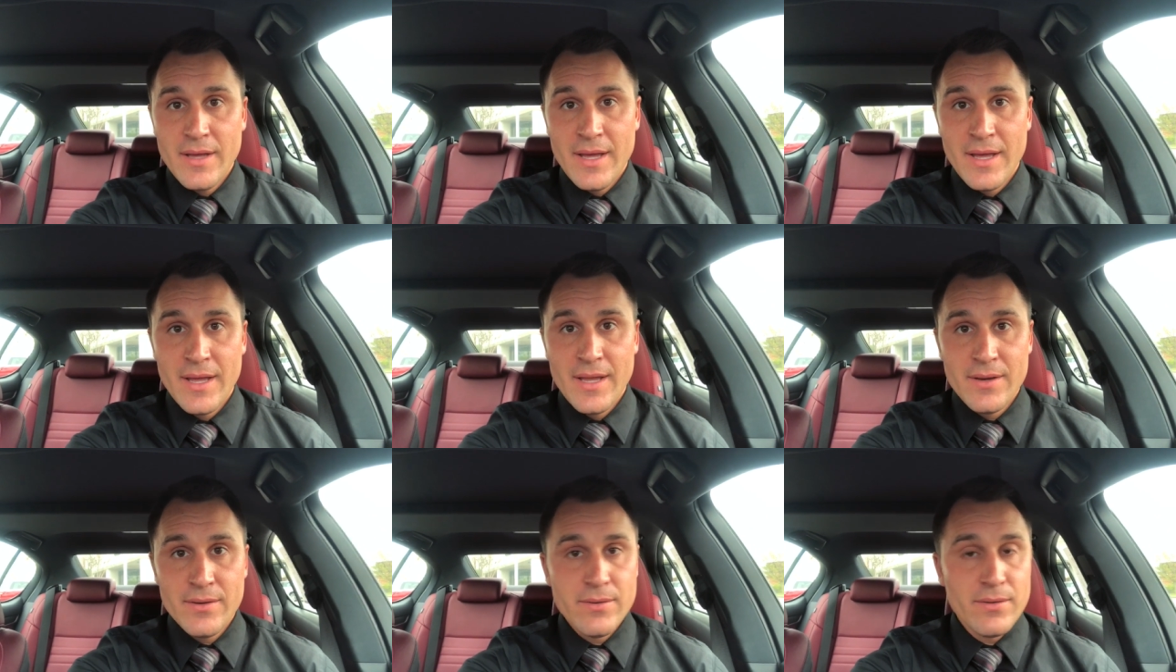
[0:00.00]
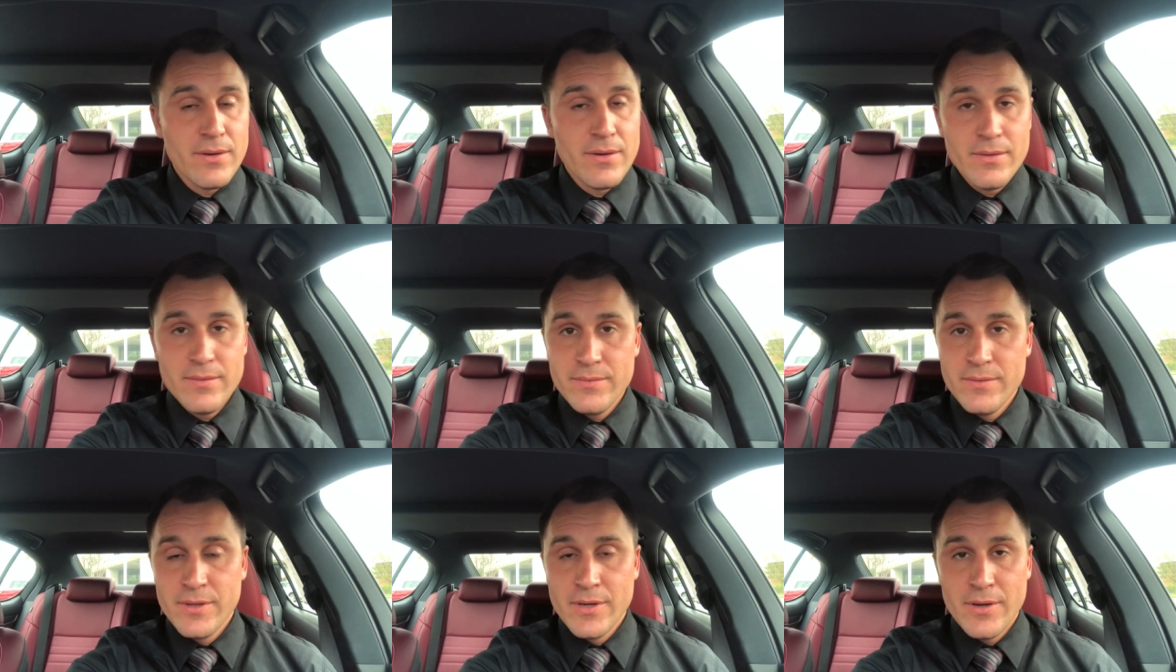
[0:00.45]

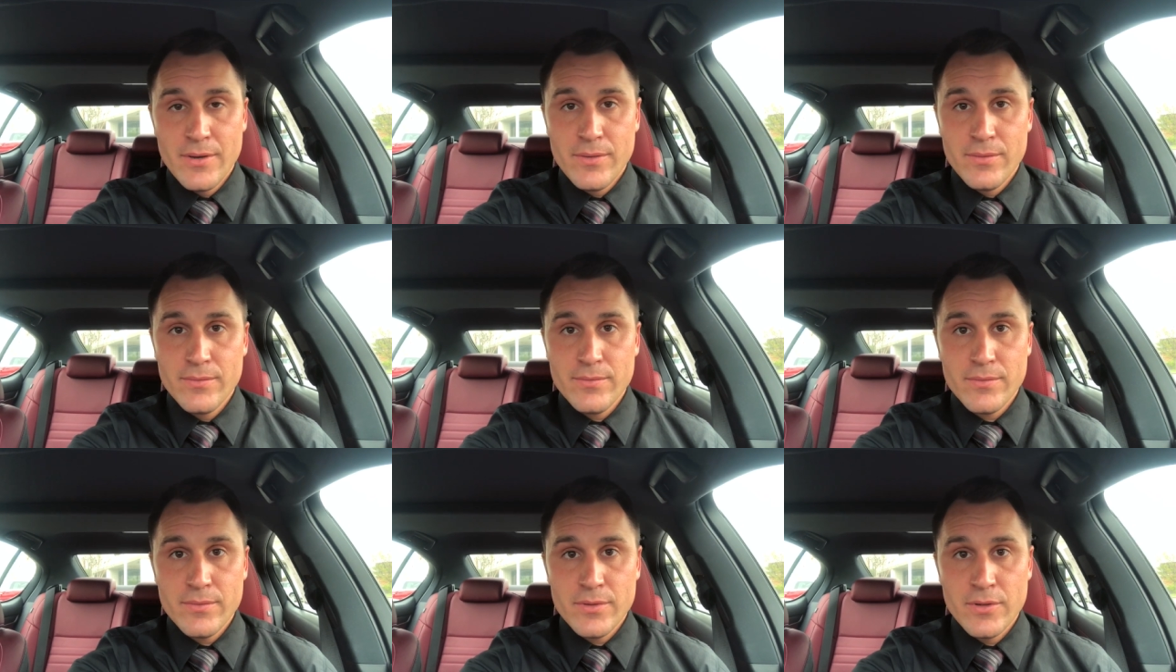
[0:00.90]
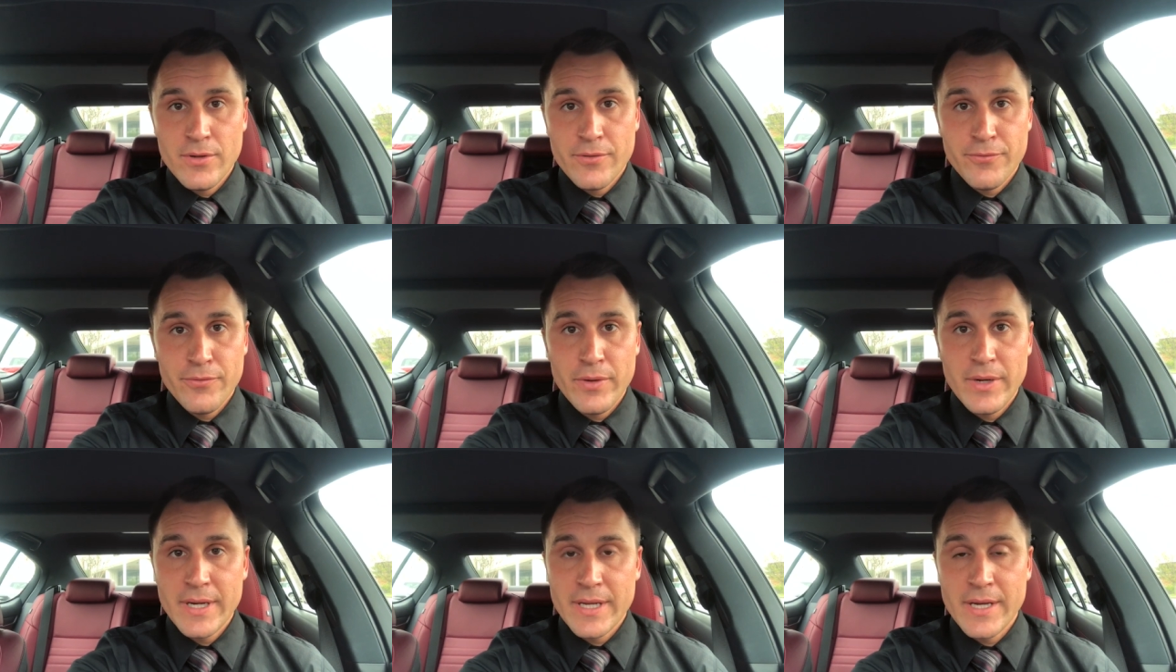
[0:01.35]
and you know you're
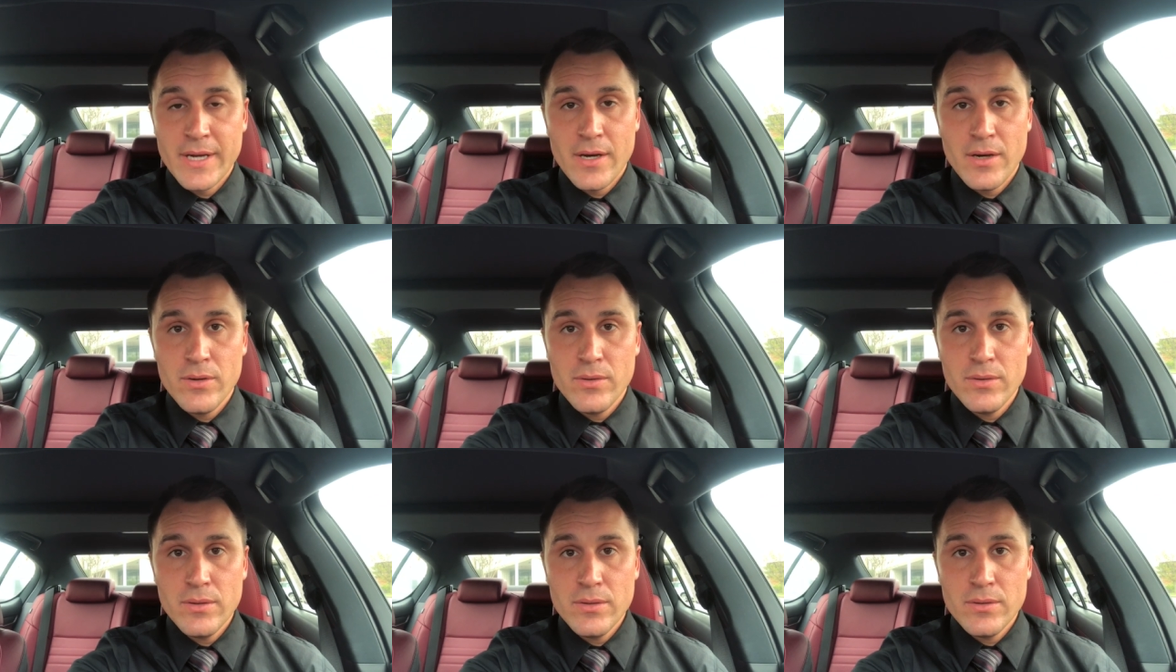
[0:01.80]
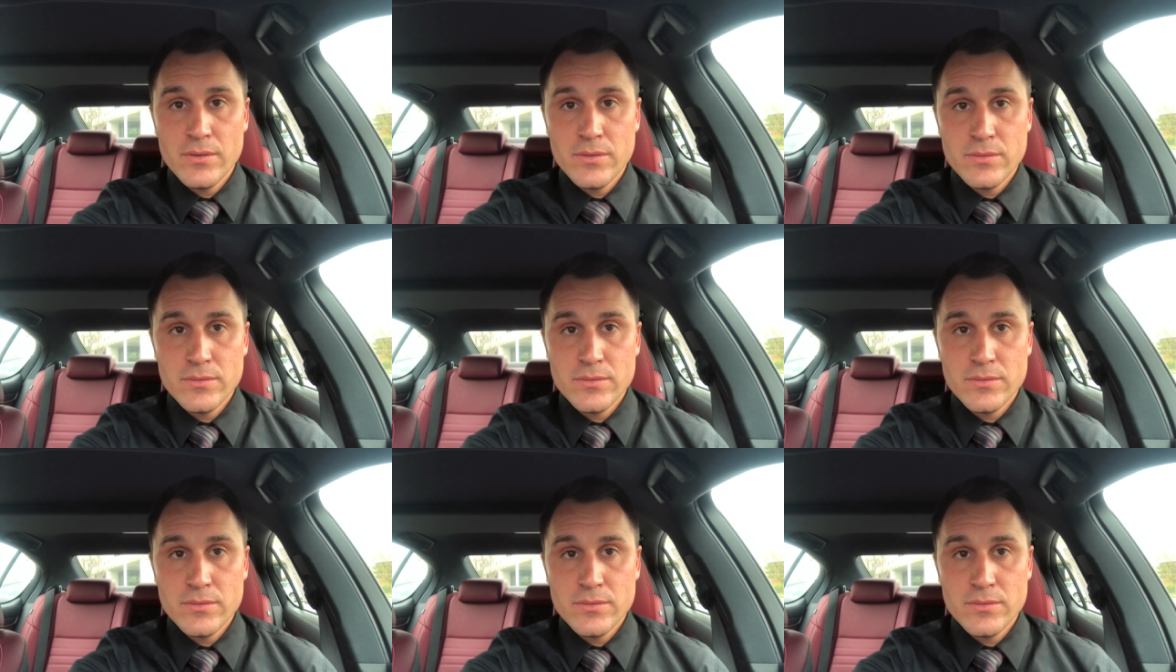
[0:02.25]
free to go.